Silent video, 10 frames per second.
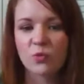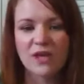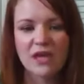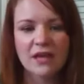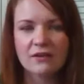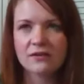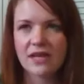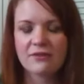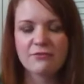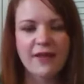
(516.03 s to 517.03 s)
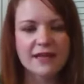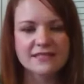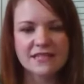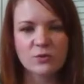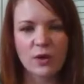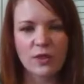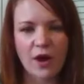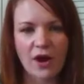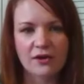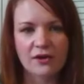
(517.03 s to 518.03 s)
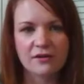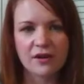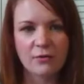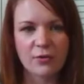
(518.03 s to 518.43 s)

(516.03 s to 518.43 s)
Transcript: and we get fancy with our